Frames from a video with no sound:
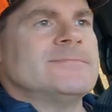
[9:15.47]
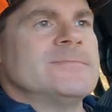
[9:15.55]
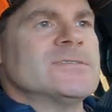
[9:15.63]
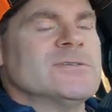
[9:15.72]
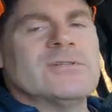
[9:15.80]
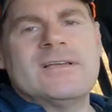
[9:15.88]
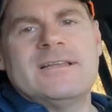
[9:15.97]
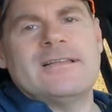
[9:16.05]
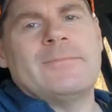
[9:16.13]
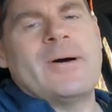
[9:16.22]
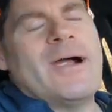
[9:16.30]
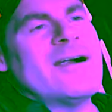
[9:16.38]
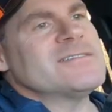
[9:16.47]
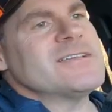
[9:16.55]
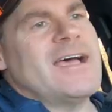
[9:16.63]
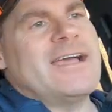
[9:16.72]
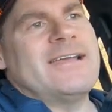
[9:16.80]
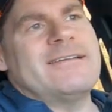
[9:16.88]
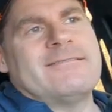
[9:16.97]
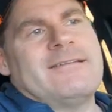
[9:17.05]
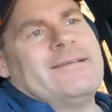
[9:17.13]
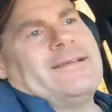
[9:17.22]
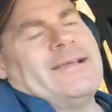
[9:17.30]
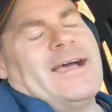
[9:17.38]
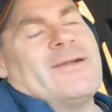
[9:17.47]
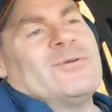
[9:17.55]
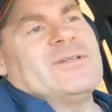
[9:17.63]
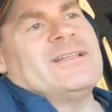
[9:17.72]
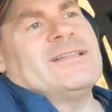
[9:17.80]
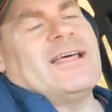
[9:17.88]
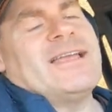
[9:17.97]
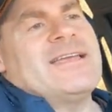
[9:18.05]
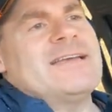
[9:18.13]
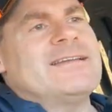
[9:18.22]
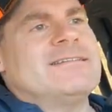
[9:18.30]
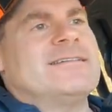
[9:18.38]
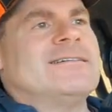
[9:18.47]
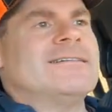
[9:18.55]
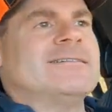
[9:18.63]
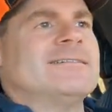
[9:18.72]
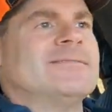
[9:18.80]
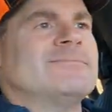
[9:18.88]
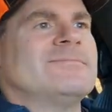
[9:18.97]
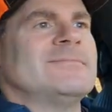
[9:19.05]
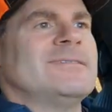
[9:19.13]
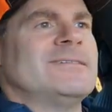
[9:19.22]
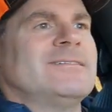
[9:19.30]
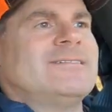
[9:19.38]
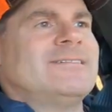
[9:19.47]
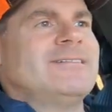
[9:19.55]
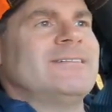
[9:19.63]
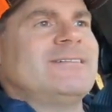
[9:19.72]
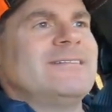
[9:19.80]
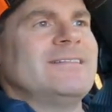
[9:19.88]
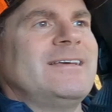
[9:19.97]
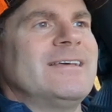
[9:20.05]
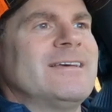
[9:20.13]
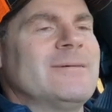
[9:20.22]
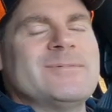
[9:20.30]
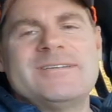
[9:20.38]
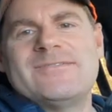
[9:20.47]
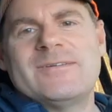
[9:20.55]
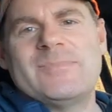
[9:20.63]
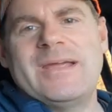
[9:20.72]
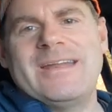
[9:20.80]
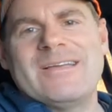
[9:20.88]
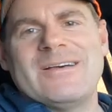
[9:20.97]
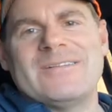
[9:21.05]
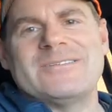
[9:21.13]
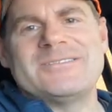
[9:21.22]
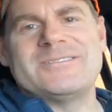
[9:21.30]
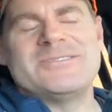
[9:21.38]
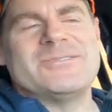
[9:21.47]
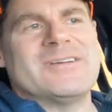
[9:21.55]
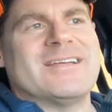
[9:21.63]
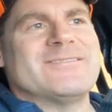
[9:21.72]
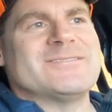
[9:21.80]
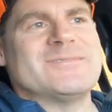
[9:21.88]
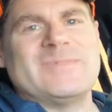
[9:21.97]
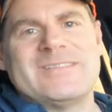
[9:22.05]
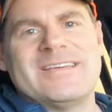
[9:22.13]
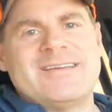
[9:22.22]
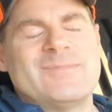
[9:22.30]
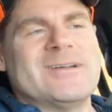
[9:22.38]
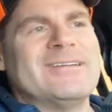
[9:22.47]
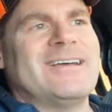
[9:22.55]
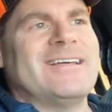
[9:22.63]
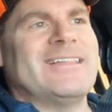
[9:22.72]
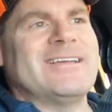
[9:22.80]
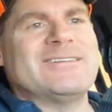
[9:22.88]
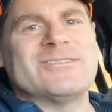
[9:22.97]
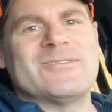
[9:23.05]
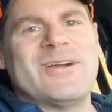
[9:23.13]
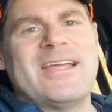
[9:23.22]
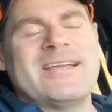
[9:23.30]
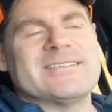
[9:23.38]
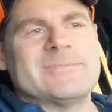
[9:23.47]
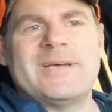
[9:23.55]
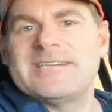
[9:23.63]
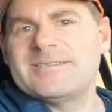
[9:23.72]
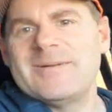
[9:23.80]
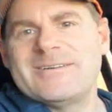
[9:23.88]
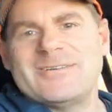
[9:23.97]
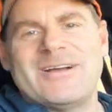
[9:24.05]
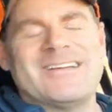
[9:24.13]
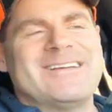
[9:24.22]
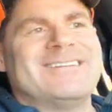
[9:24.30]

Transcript: Uh, so look at Lamar's. I, I really like it. Um, they come in different painted colors too, kind of stupid thing, but I liked gray because it matched my truck.